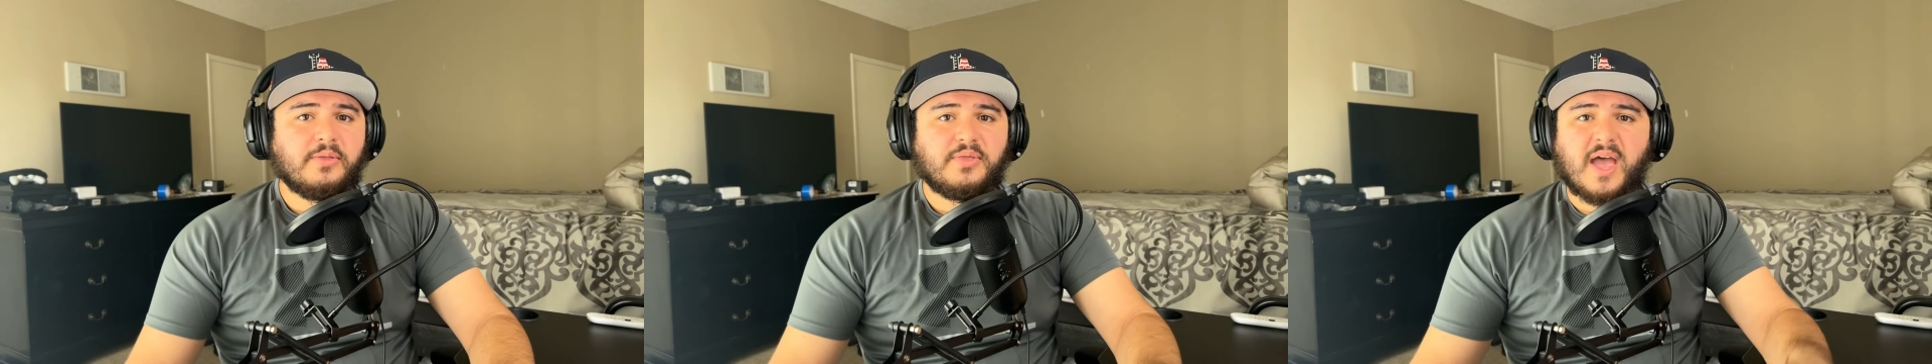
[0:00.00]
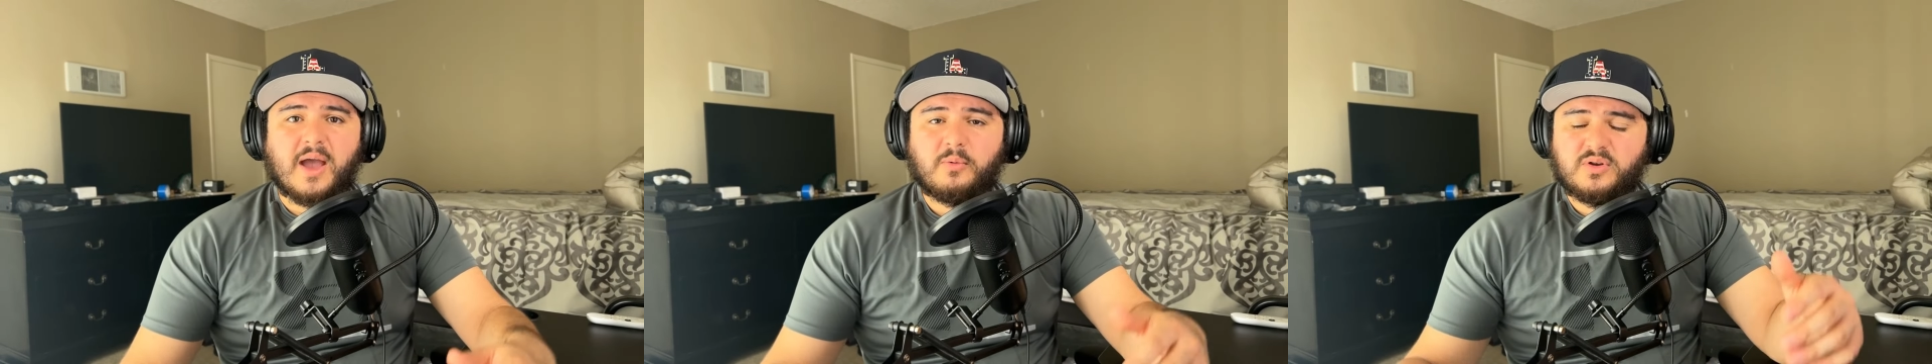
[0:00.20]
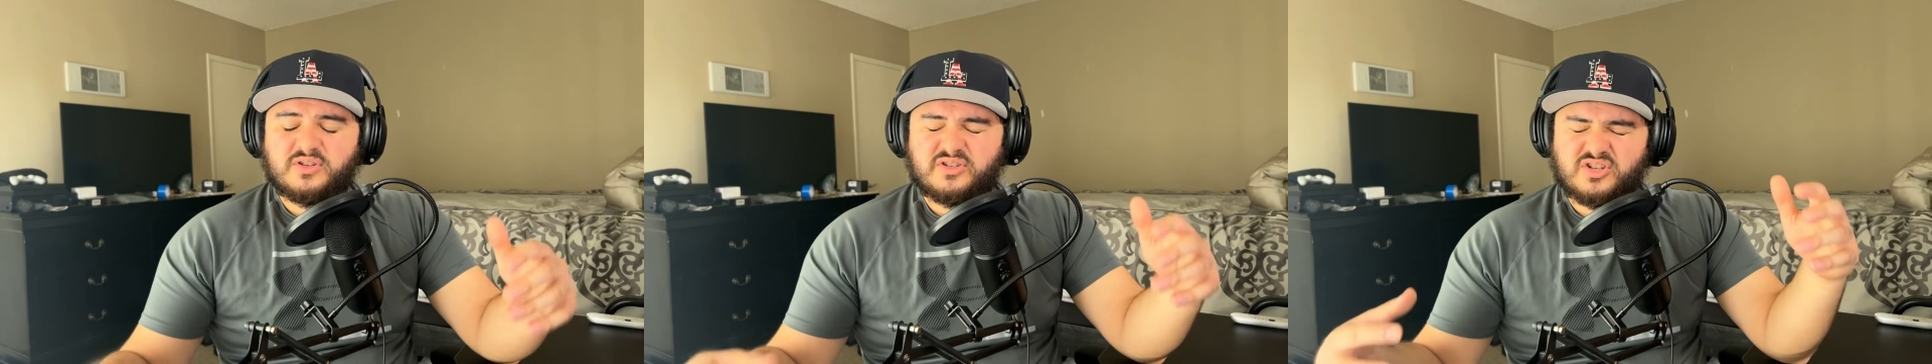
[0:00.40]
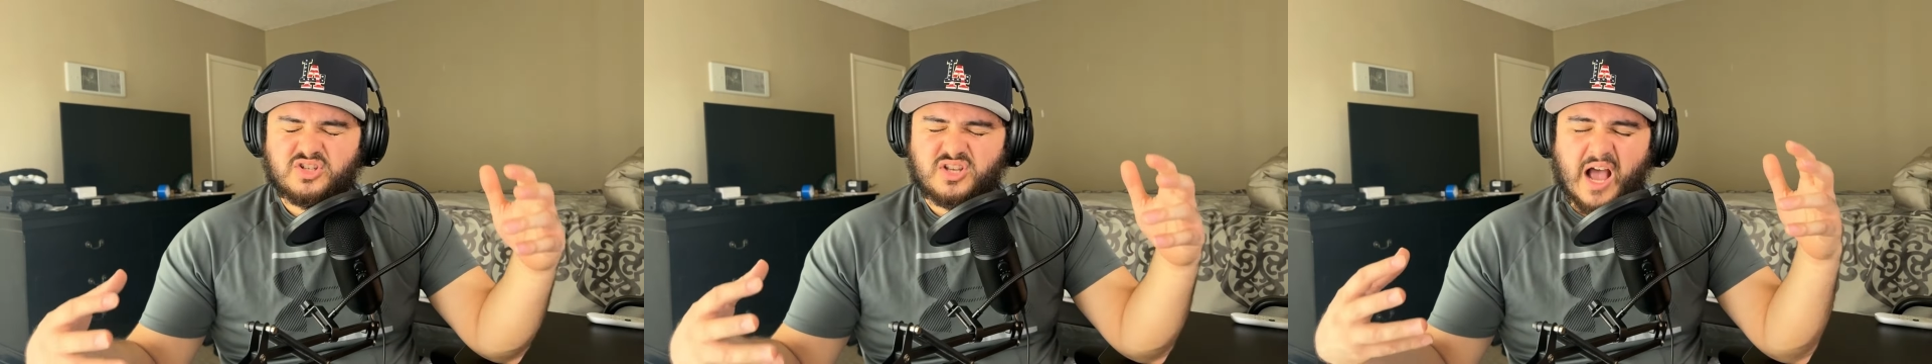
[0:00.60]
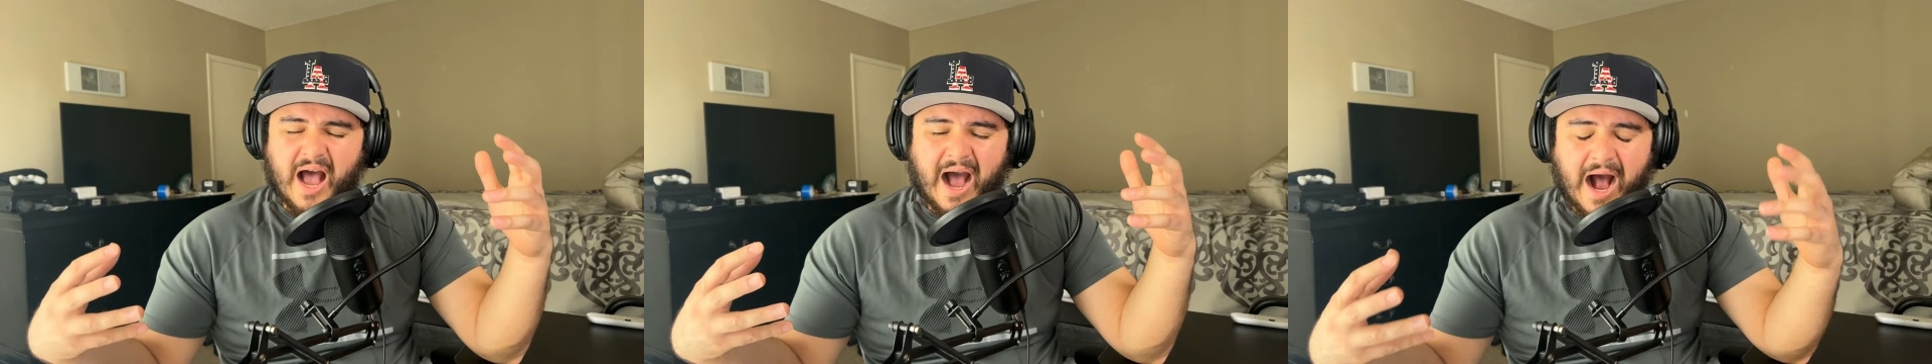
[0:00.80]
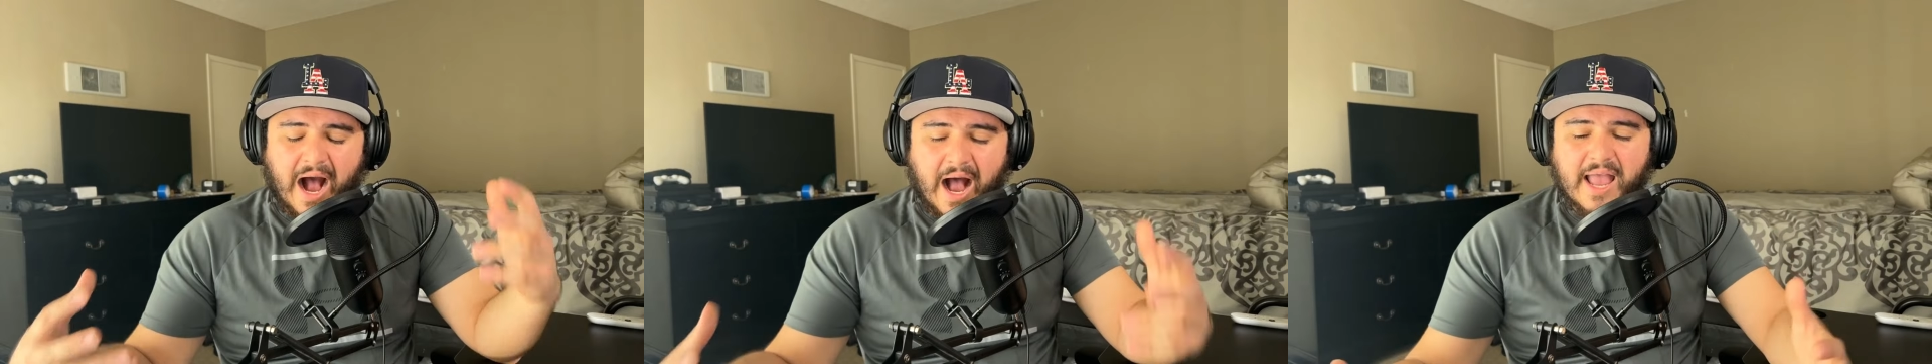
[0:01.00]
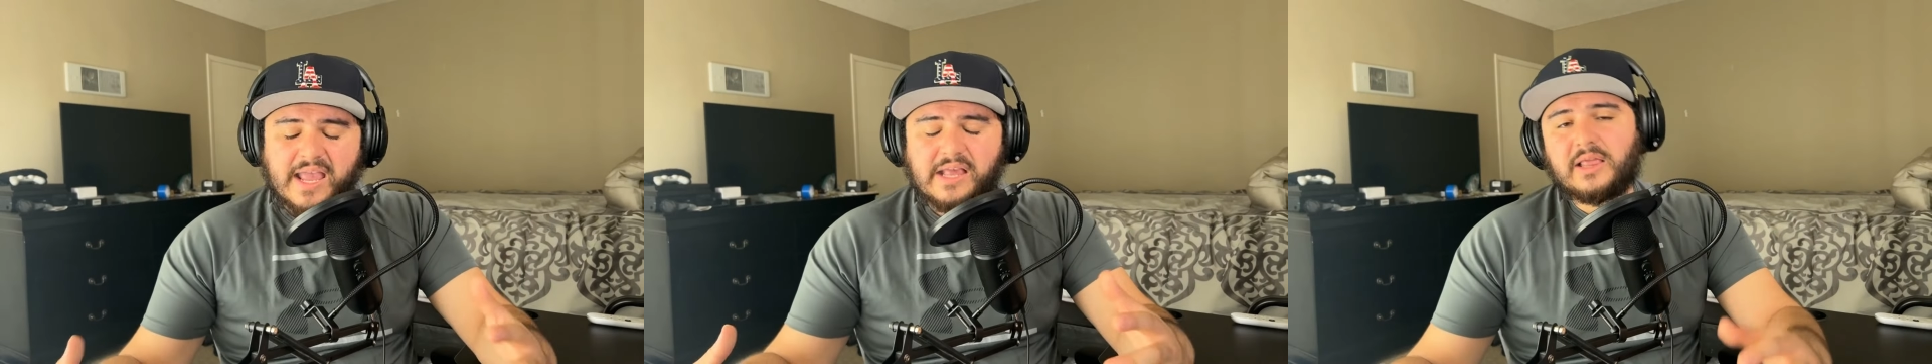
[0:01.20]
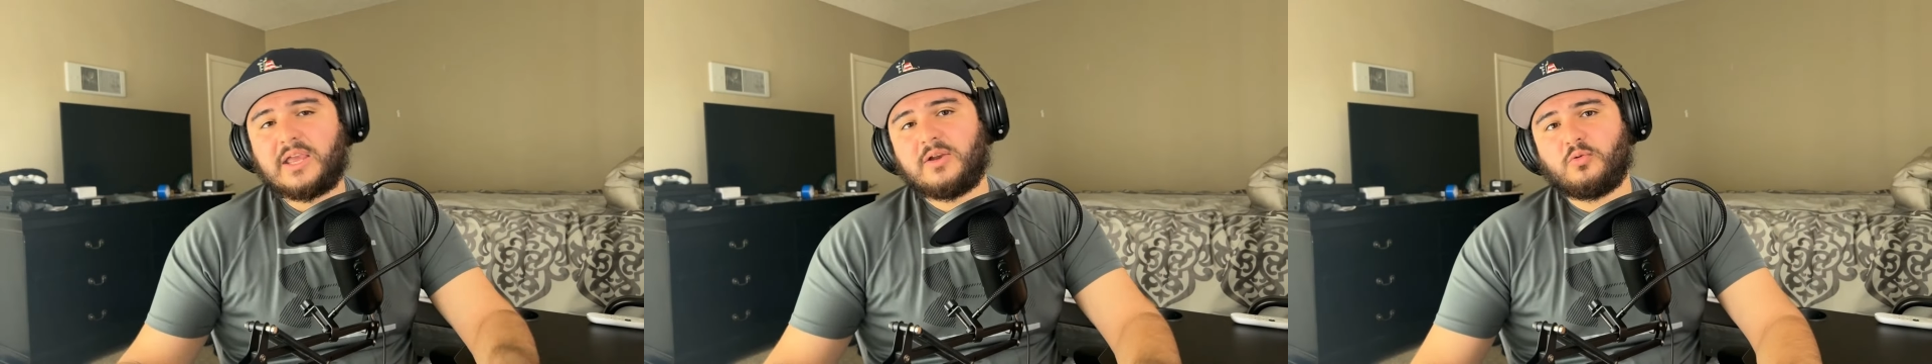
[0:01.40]
that was
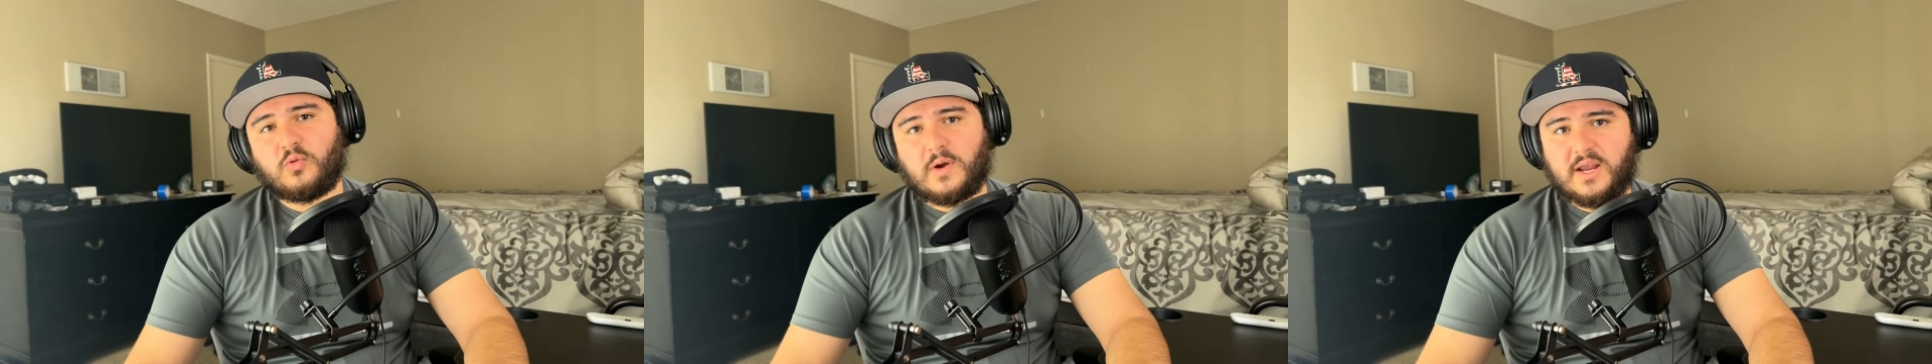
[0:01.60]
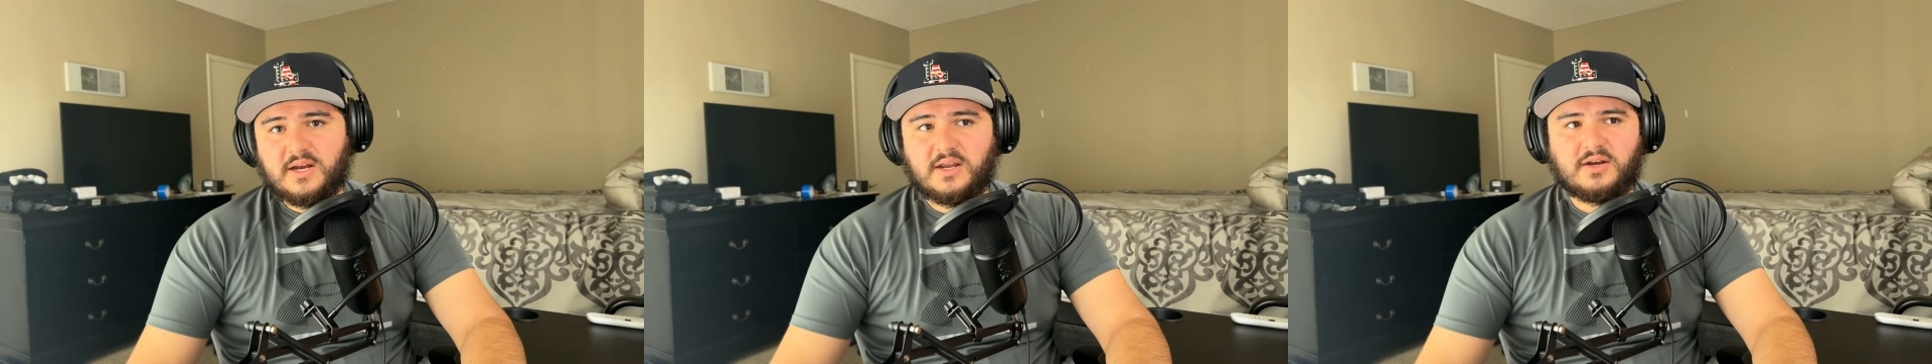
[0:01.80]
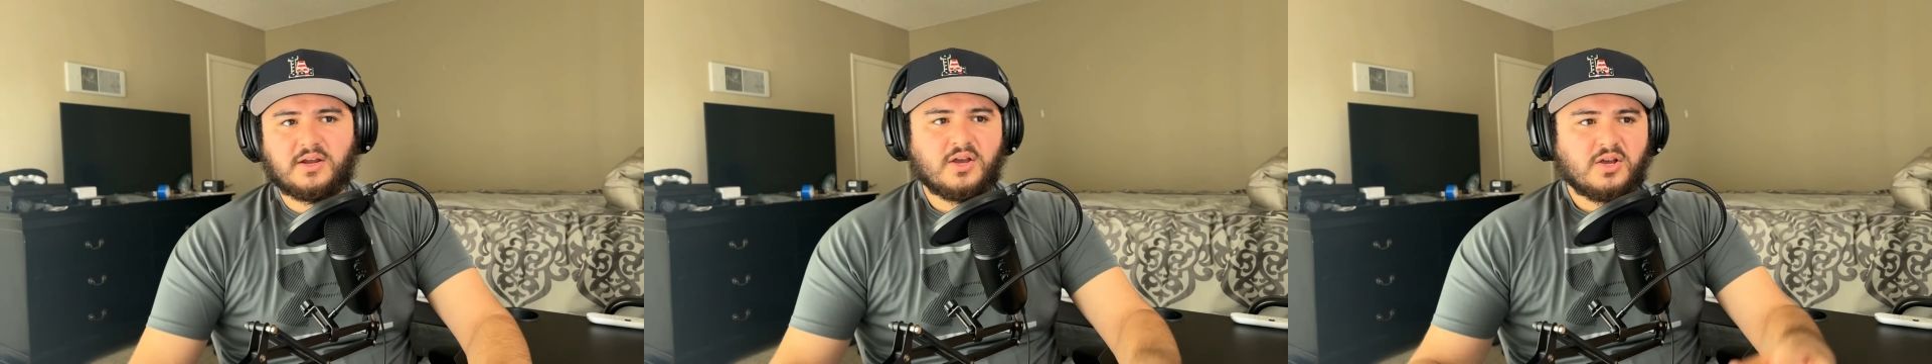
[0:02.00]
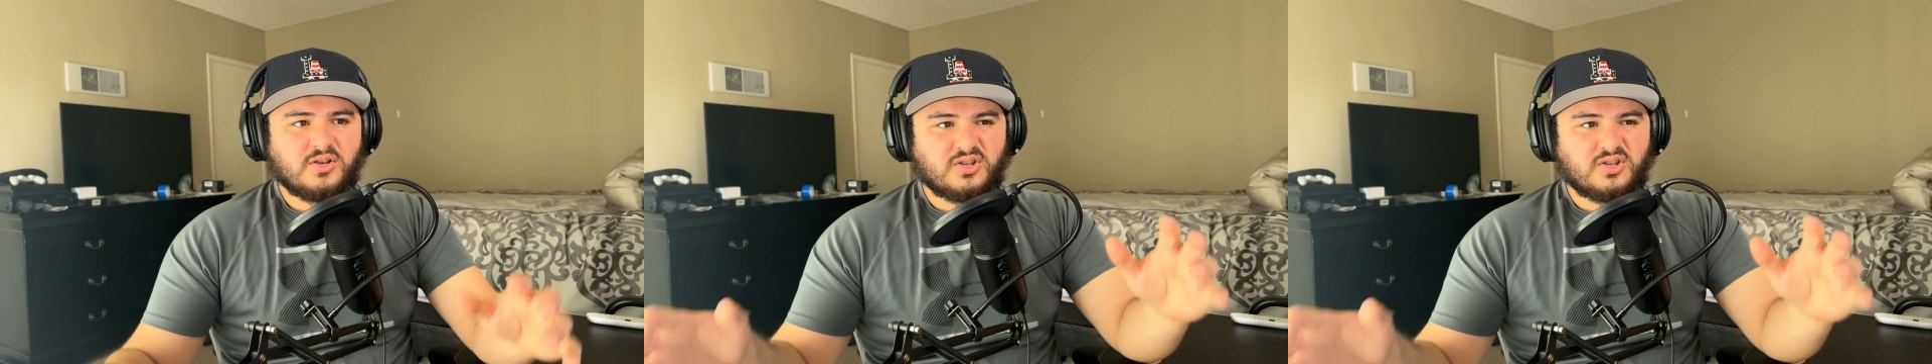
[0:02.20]
highly rated,